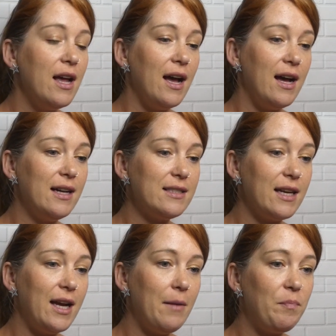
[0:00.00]
And
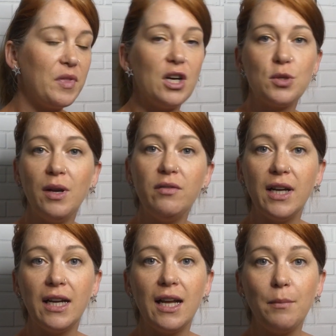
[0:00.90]
they're
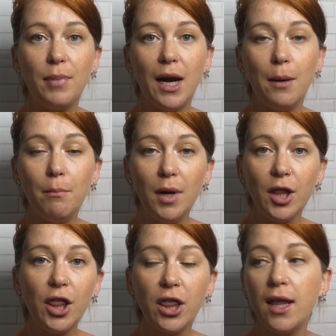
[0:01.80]
£12.99 per
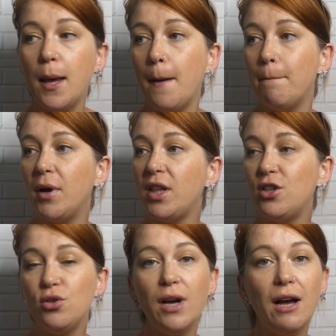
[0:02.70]
month, but they
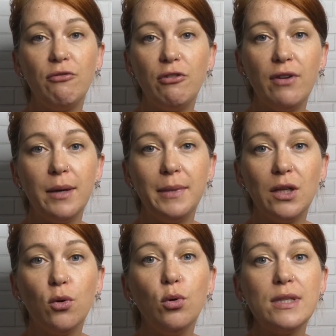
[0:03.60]
do have refer me
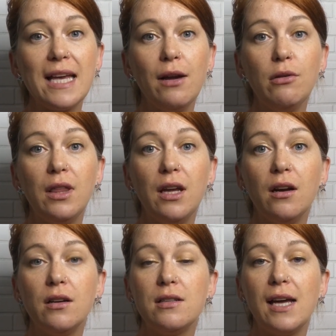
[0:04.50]
codes out
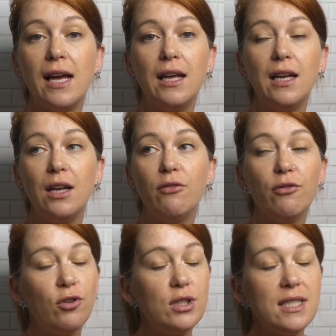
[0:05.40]
there, Diary of a
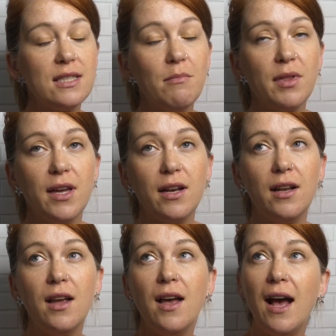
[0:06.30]
40-something
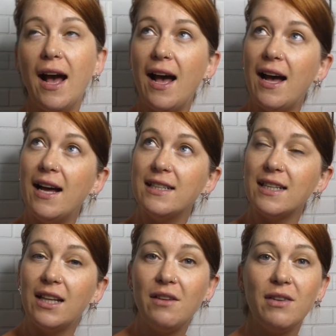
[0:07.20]
and
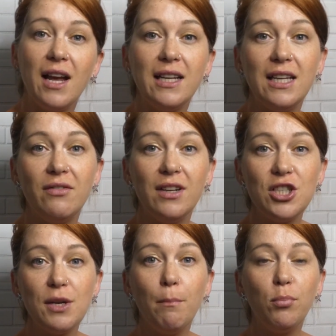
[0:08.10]
A Life in High
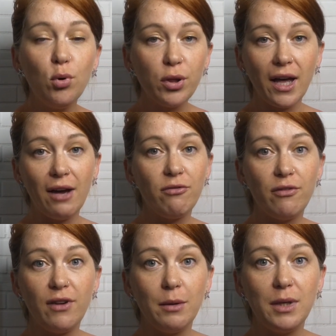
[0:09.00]
Definition. Both have
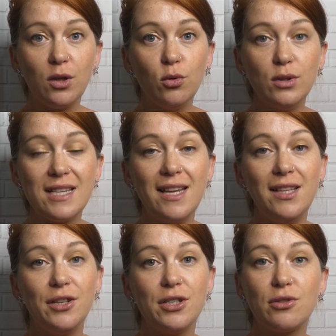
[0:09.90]
refer me codes in
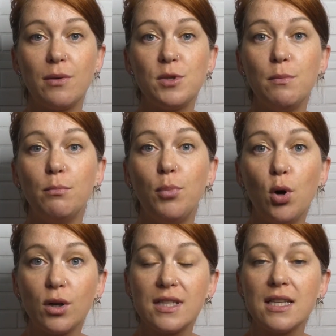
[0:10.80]
their description
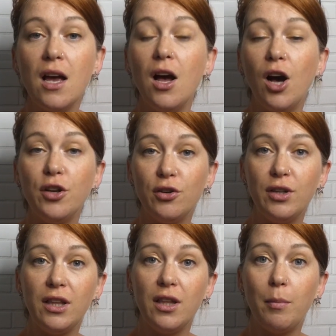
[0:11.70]
box
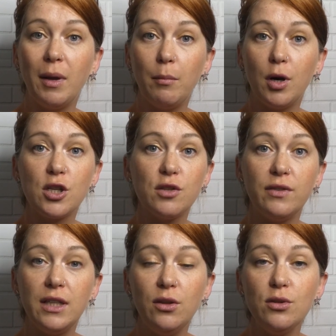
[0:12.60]
underneath their pink parcel
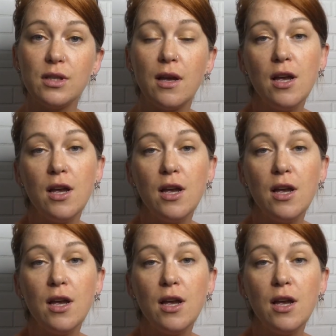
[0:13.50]
videos.